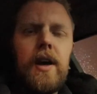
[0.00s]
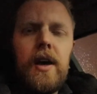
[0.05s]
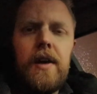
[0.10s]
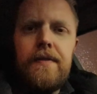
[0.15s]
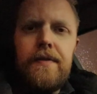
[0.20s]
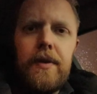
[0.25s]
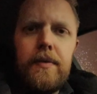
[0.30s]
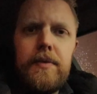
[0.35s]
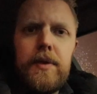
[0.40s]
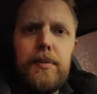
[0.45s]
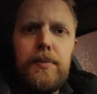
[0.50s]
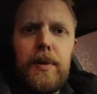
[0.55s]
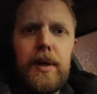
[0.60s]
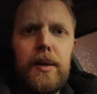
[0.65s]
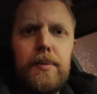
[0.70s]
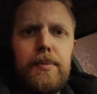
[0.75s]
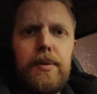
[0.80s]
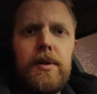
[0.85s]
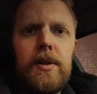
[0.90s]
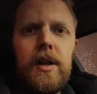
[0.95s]
Half of the
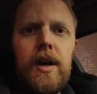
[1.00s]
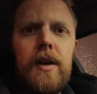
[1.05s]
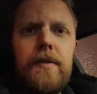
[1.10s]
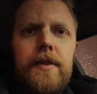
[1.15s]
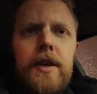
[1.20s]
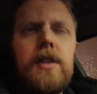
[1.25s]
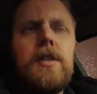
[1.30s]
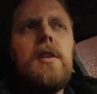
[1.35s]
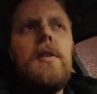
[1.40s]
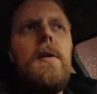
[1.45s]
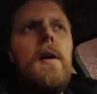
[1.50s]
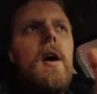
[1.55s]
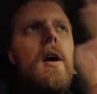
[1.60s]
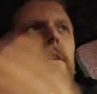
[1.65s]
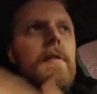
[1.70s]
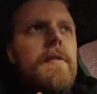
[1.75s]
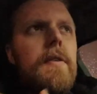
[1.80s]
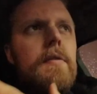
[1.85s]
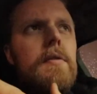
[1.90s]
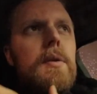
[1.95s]
people love it,
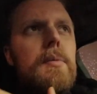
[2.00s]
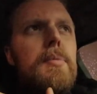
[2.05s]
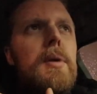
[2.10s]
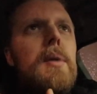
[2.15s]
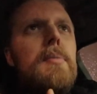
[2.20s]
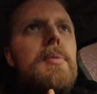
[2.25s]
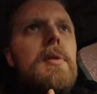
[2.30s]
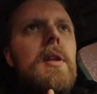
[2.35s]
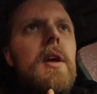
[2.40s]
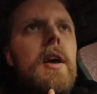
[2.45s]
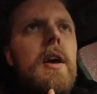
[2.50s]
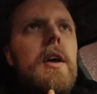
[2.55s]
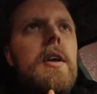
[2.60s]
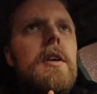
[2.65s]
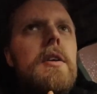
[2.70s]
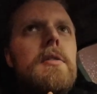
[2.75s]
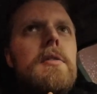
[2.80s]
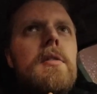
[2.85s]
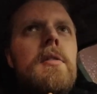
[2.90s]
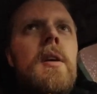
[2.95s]
half of the people hate
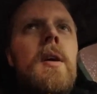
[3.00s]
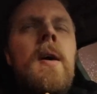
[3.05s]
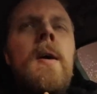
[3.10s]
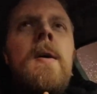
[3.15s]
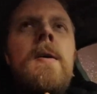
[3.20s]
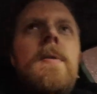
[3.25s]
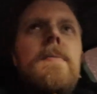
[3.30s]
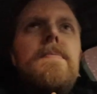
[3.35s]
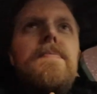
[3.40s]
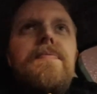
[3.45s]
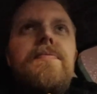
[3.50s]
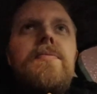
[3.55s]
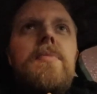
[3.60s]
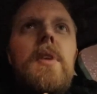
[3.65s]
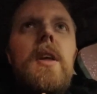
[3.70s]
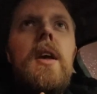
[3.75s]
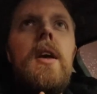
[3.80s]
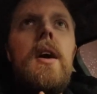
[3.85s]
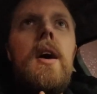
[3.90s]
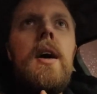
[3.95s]
it.
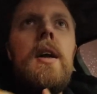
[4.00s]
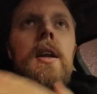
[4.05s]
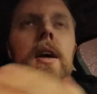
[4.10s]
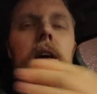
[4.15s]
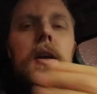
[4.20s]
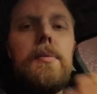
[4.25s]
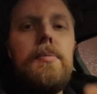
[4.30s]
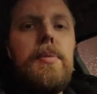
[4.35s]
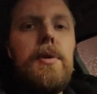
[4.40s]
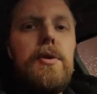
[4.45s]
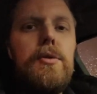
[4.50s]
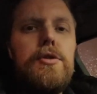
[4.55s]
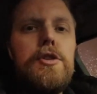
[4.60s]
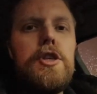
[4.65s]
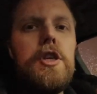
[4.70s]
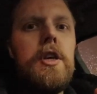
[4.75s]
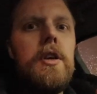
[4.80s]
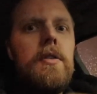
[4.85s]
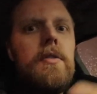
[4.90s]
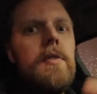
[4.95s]
I like blue
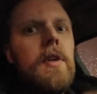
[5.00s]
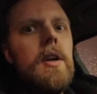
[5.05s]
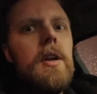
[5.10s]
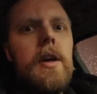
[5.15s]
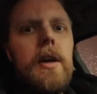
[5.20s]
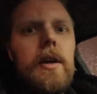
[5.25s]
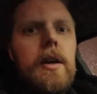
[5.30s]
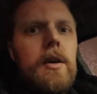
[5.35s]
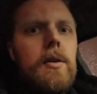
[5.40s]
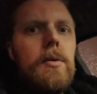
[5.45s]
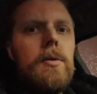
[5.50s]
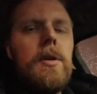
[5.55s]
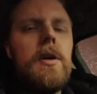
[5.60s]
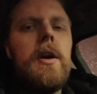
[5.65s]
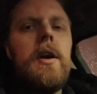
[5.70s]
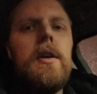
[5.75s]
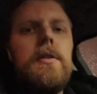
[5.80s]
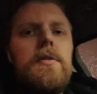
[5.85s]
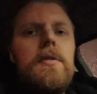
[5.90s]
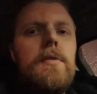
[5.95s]
cheese, I like all
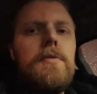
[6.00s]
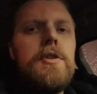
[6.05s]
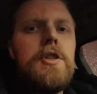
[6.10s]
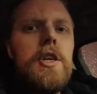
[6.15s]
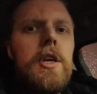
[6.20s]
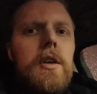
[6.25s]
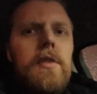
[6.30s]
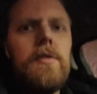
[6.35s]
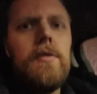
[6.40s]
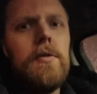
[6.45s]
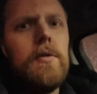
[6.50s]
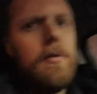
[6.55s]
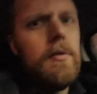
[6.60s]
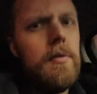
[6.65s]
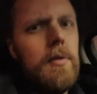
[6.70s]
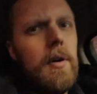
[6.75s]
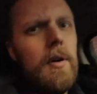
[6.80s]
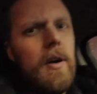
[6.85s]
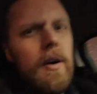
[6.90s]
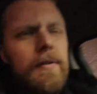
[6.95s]
kinds of cheese,
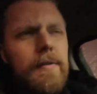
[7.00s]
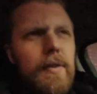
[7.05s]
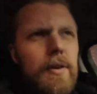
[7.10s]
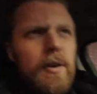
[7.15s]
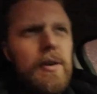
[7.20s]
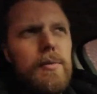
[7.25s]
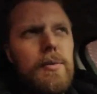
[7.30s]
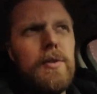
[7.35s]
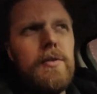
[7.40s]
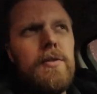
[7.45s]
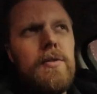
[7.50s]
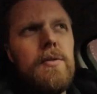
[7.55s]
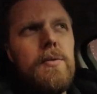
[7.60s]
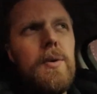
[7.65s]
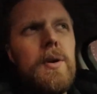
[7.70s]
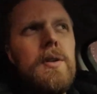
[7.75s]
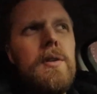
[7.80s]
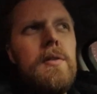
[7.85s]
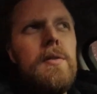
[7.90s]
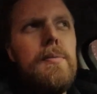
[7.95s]
so I thought it was
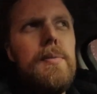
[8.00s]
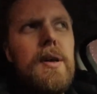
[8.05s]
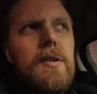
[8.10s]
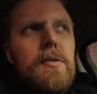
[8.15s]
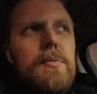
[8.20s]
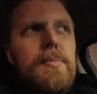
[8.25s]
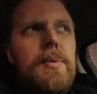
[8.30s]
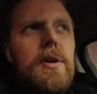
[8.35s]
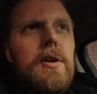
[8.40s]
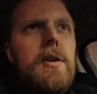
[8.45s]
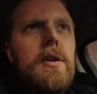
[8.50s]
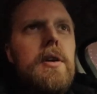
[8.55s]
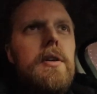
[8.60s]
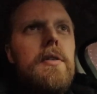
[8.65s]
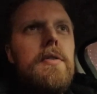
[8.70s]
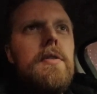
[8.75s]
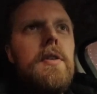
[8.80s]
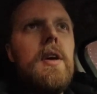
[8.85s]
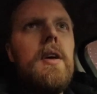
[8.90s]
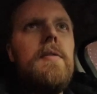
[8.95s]
one of the best
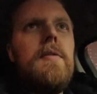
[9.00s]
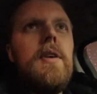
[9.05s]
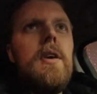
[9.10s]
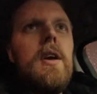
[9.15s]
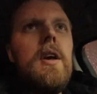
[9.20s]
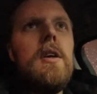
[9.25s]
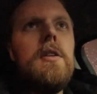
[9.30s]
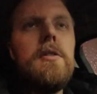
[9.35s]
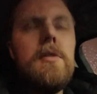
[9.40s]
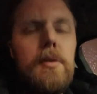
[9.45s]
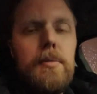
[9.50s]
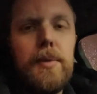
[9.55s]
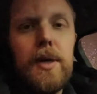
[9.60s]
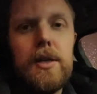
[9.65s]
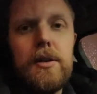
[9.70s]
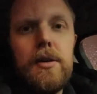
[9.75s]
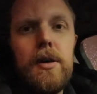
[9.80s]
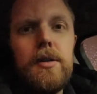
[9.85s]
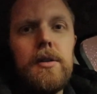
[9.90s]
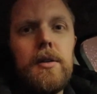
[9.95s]
burgers I ever ate on
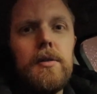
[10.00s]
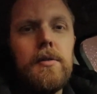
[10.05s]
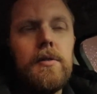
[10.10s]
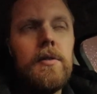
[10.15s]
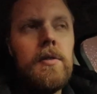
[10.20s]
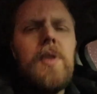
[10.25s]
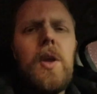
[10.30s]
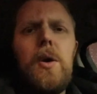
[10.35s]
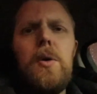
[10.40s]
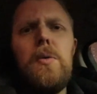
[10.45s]
McDonald's.